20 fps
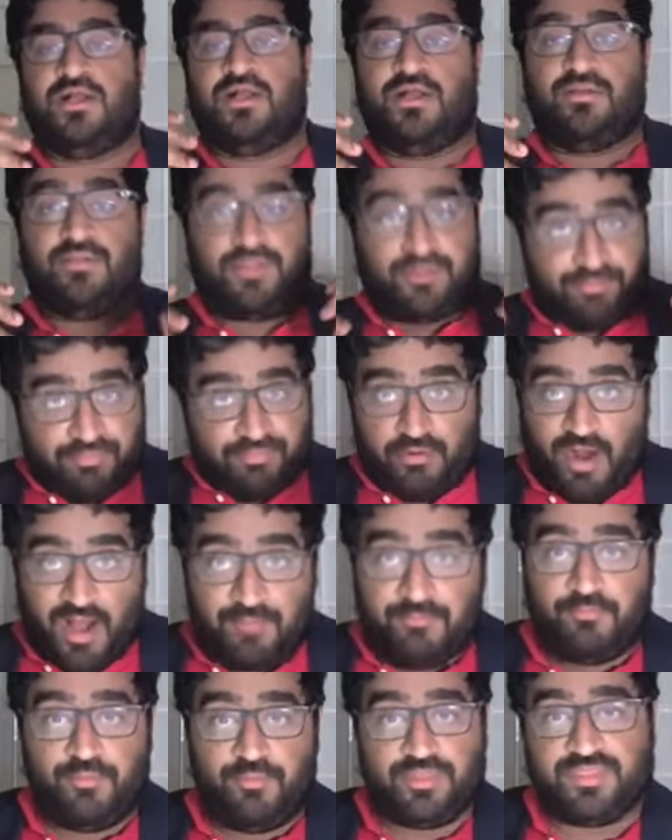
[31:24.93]
The
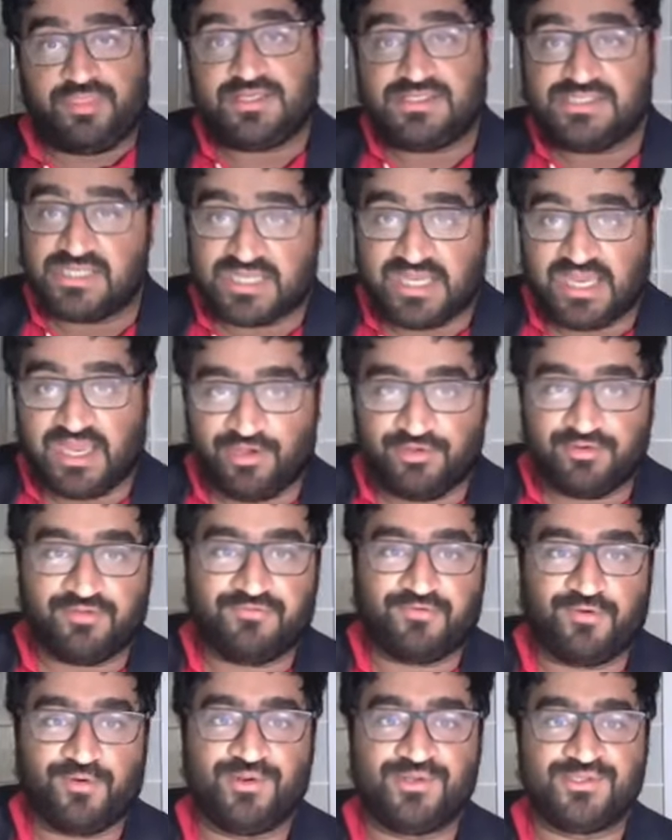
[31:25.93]
problem with this account, of
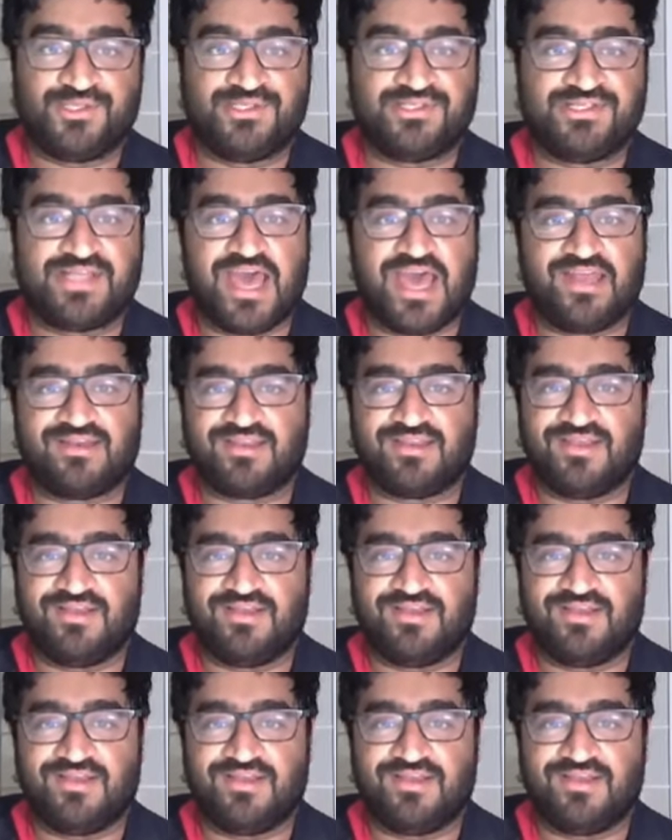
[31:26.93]
course, is that